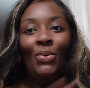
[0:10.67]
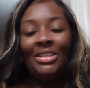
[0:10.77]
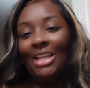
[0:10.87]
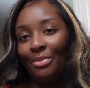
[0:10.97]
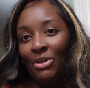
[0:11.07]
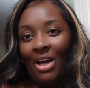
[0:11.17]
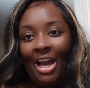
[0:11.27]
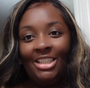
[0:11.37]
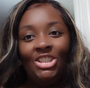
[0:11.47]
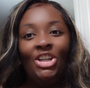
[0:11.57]
What's up, you
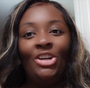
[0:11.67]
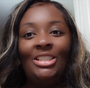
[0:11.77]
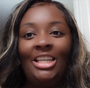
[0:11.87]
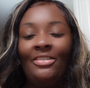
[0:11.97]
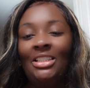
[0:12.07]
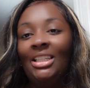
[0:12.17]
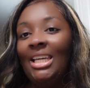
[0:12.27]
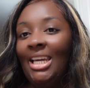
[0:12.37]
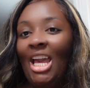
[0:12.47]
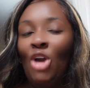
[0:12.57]
guys? It's your girl
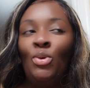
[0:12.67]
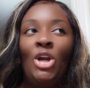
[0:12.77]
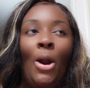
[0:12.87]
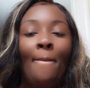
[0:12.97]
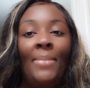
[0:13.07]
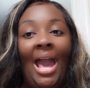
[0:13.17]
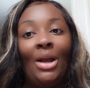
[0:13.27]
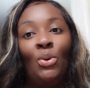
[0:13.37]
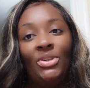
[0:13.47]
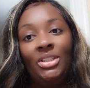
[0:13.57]
FB-tierranikea, and we are
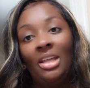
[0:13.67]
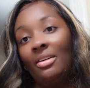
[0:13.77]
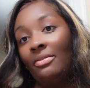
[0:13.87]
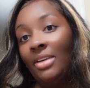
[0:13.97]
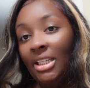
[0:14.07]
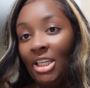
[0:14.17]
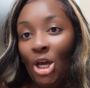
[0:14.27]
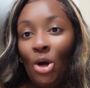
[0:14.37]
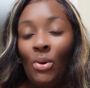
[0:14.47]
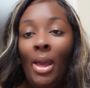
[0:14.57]
back with another
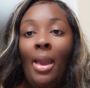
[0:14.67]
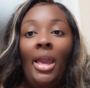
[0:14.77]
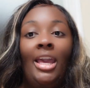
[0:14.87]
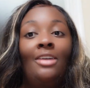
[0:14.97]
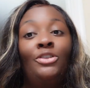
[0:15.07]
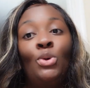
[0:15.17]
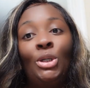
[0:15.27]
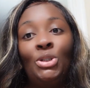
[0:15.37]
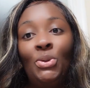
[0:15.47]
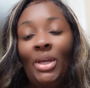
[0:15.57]
video. If you are
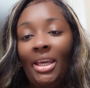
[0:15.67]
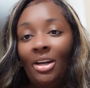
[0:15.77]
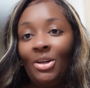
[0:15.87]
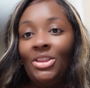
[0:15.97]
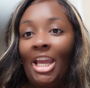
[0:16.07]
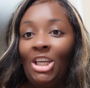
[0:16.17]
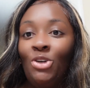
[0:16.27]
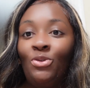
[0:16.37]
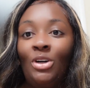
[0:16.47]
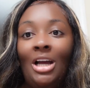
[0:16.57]
new here, thank you
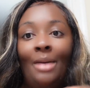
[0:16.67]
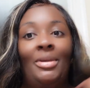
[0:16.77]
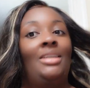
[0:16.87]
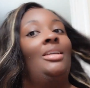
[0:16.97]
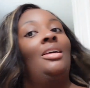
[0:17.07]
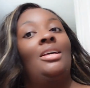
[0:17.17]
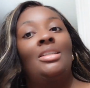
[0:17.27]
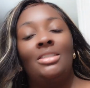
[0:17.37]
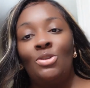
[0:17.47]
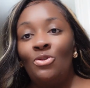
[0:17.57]
for coming
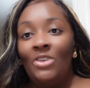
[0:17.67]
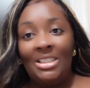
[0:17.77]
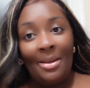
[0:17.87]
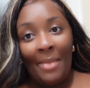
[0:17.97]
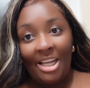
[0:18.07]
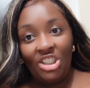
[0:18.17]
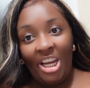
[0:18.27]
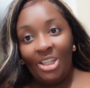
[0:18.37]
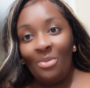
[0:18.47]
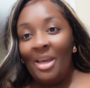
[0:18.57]
to visit my
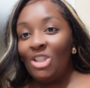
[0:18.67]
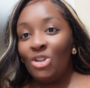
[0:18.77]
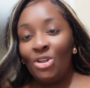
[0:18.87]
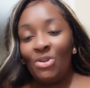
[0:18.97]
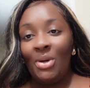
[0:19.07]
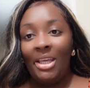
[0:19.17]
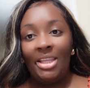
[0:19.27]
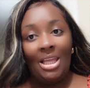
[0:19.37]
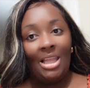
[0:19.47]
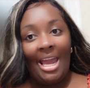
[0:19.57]
channel. Make sure you hit
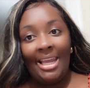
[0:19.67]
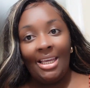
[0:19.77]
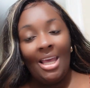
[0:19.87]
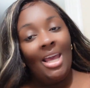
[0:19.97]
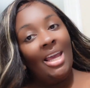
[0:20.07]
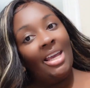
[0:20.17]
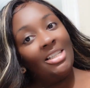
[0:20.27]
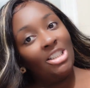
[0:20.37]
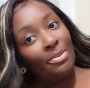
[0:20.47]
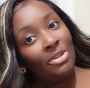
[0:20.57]
that like
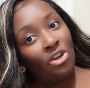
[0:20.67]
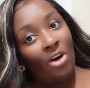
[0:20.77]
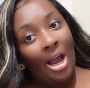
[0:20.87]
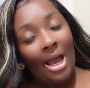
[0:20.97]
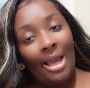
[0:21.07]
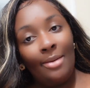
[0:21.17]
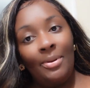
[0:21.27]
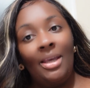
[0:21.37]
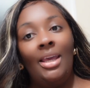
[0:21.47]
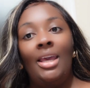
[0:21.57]
and subscribe
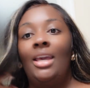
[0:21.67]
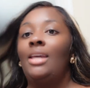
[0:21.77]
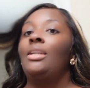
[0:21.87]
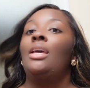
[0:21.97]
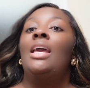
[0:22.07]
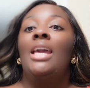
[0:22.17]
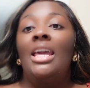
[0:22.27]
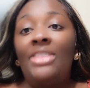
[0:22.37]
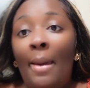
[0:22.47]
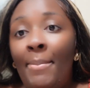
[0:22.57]
and
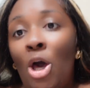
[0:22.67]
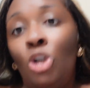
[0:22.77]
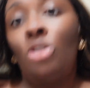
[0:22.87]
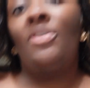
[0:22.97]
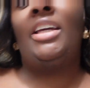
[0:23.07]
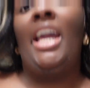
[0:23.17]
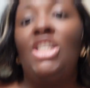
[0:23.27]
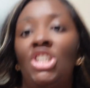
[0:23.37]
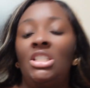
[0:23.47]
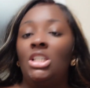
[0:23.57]
hit that bell
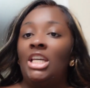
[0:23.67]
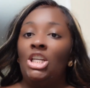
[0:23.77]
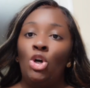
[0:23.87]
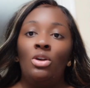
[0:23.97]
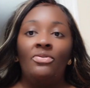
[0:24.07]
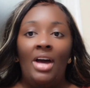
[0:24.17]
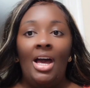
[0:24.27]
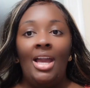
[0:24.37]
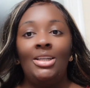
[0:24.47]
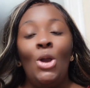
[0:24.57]
notifications to get
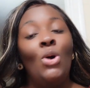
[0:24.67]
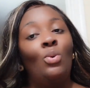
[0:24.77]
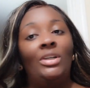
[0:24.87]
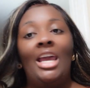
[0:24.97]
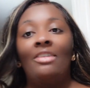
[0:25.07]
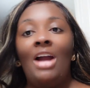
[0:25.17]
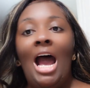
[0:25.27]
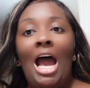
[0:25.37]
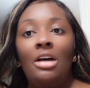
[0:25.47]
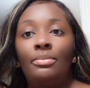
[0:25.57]
notified whenever
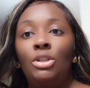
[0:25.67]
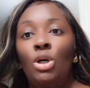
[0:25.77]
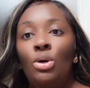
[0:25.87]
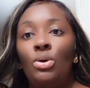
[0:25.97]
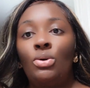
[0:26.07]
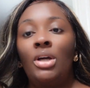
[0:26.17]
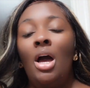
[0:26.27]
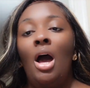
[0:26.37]
I upload.